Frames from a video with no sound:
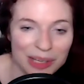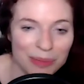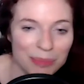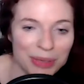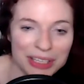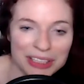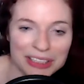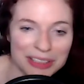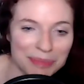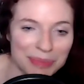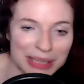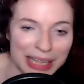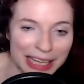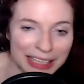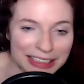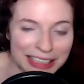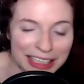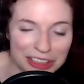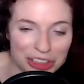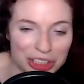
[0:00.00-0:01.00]
But
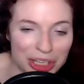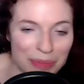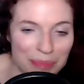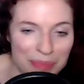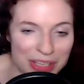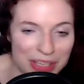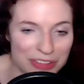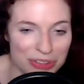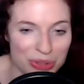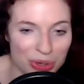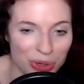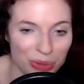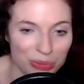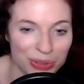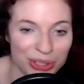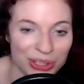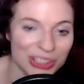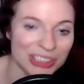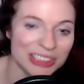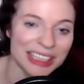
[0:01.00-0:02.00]
that's actually a
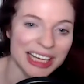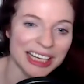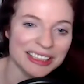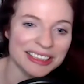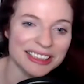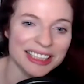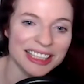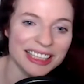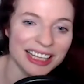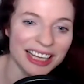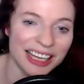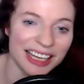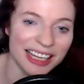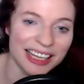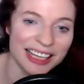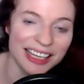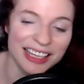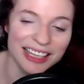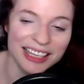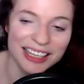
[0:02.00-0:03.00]
misnomer. It's actually
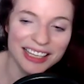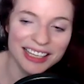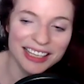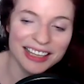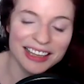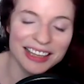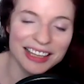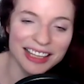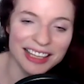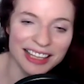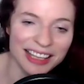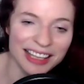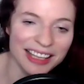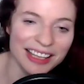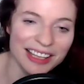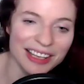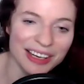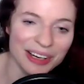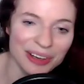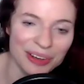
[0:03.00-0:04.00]
like the,
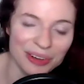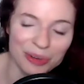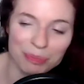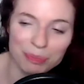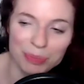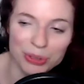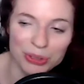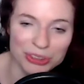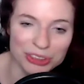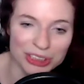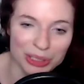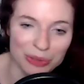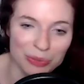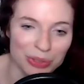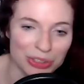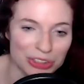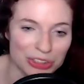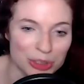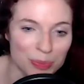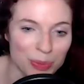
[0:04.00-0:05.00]
person
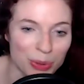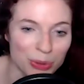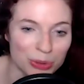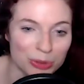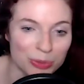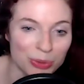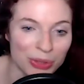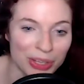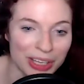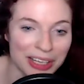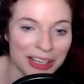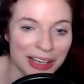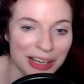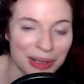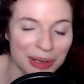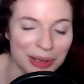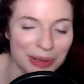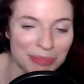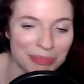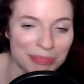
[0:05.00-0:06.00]
with disposable
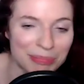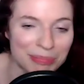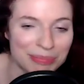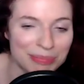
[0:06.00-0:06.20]
income